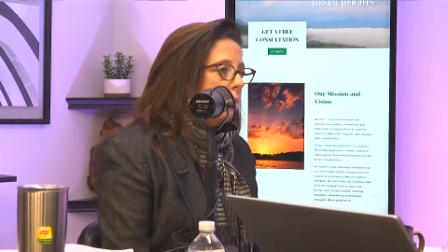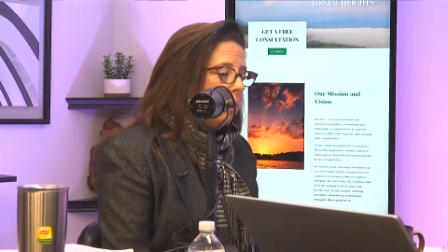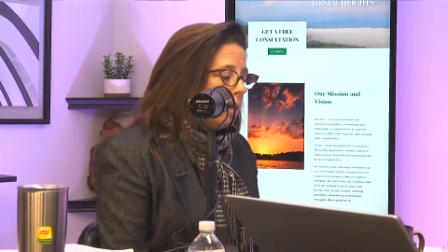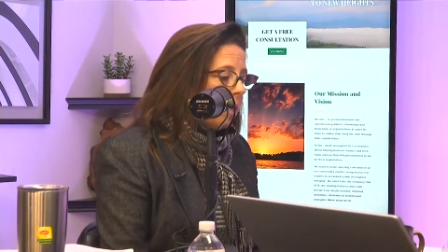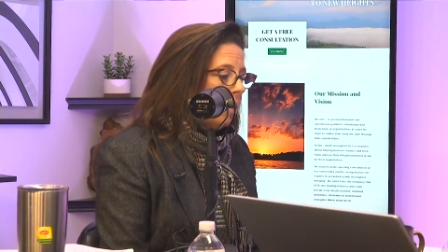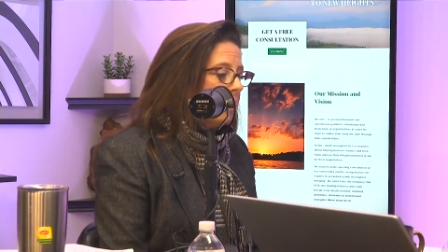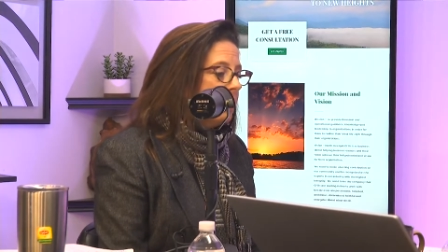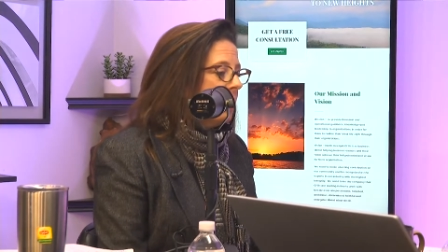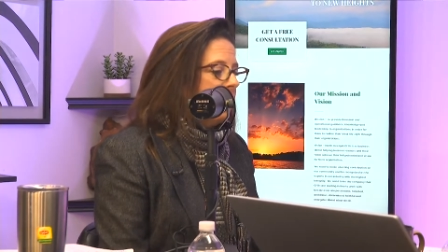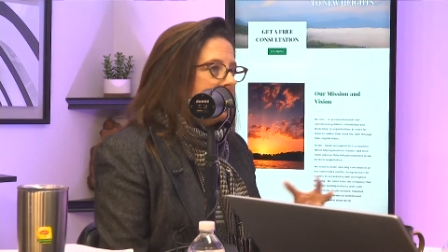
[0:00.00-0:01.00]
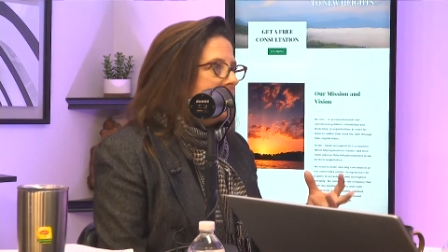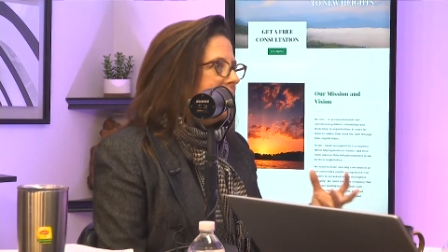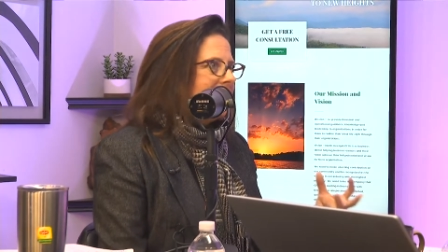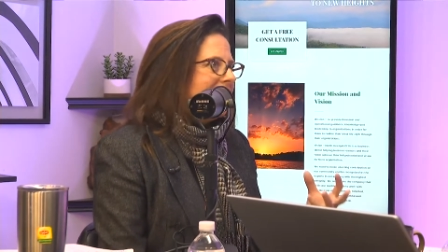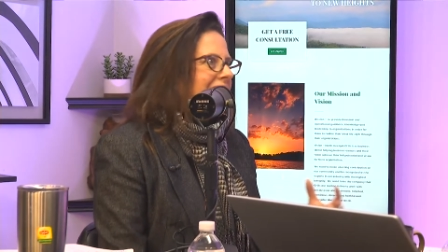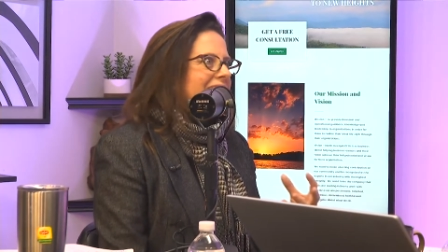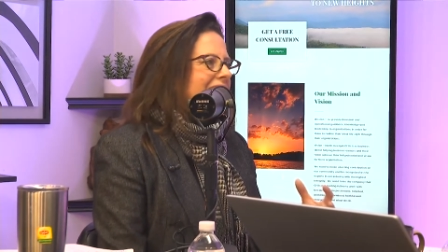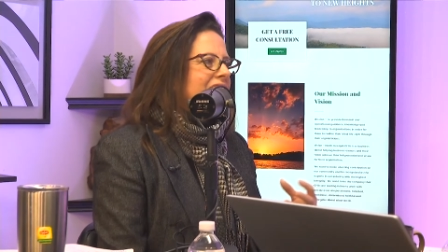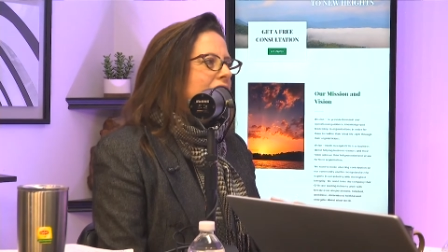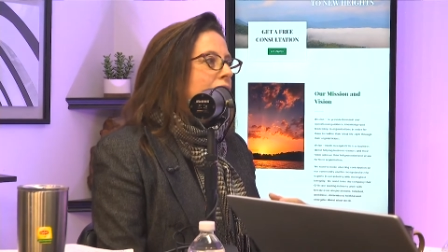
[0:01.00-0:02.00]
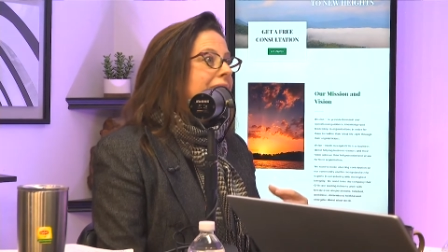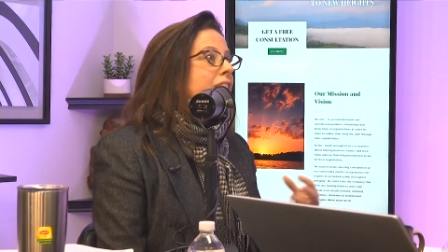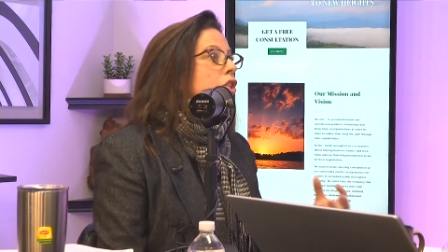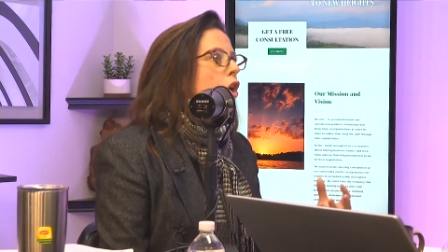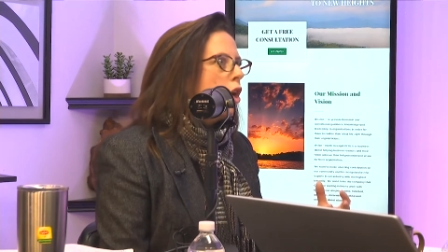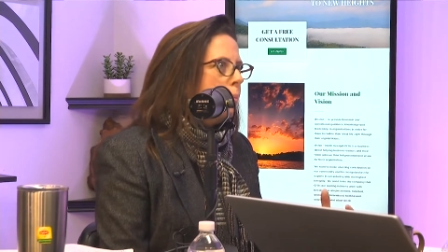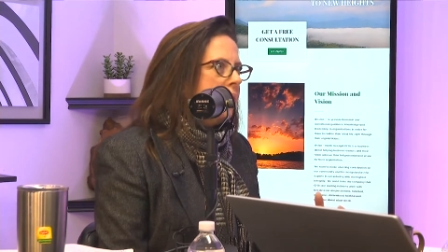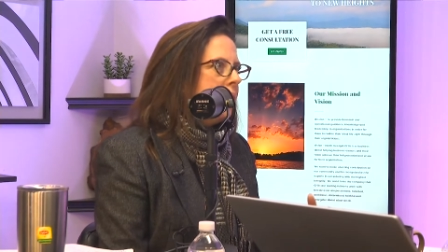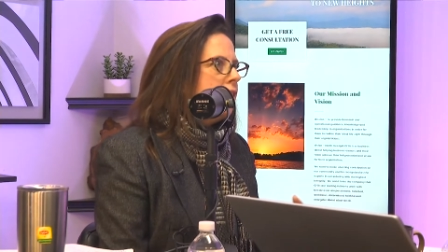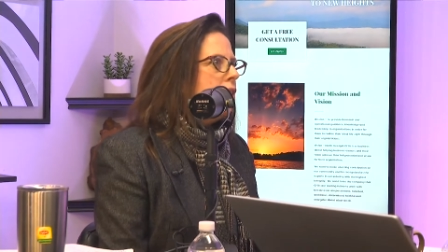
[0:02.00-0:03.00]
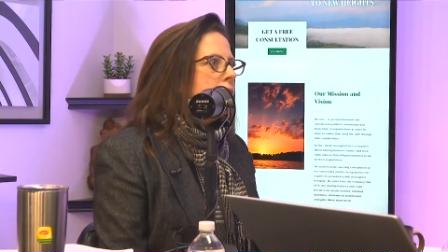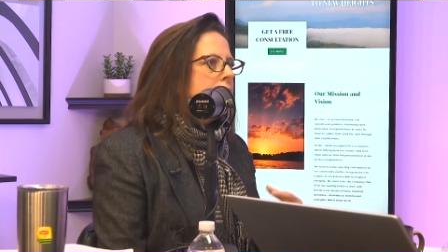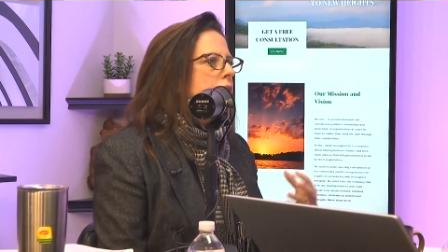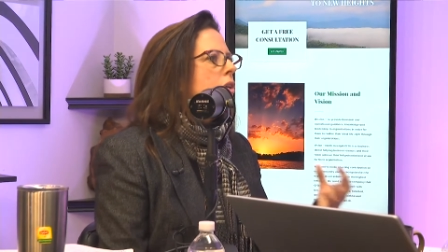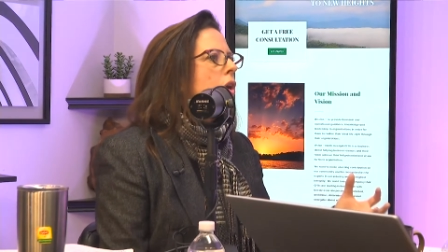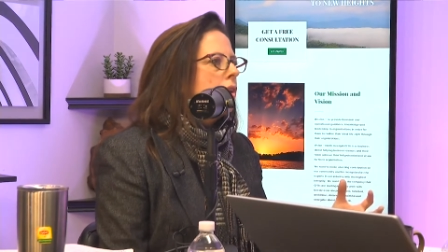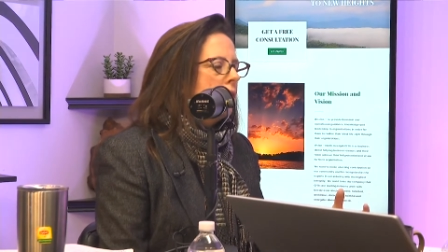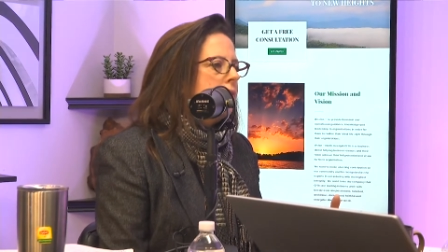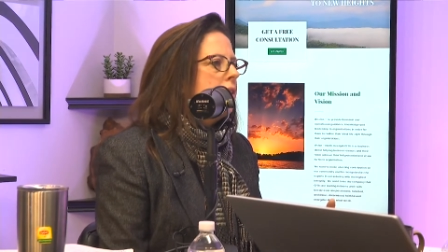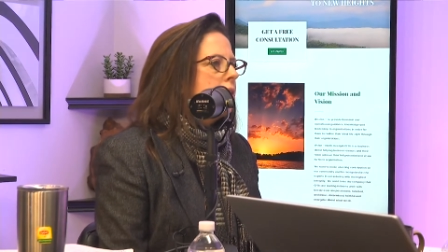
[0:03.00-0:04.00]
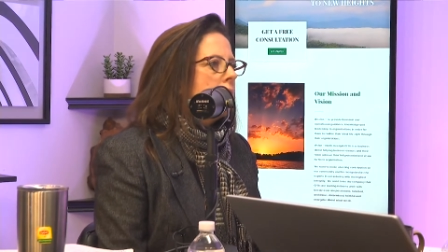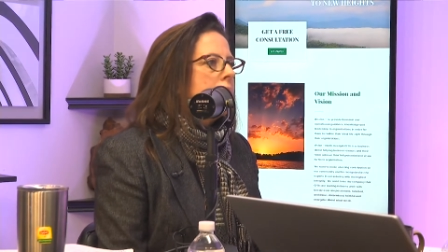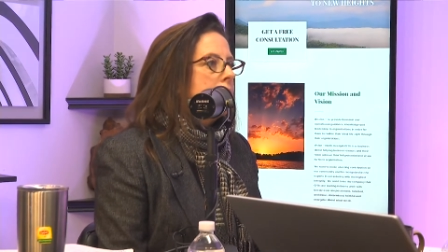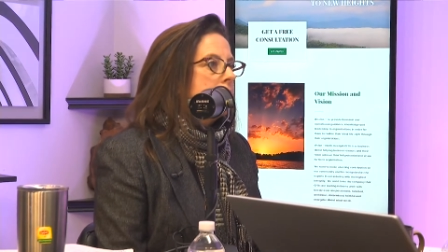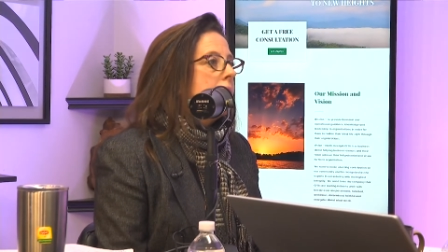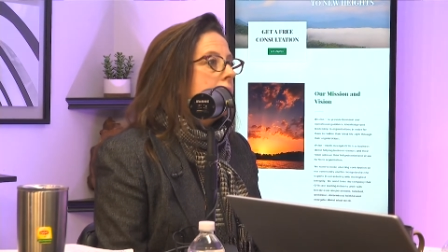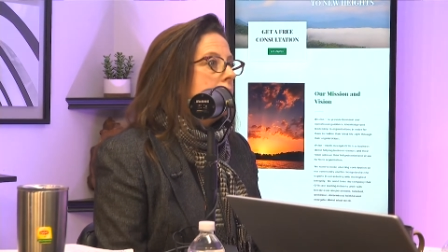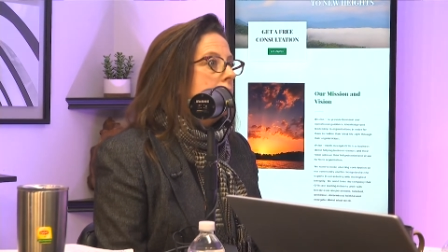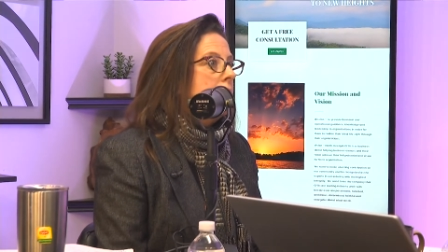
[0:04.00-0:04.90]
because it, eh, eh, you don't need to talk big. You don't need to talk over your client's head.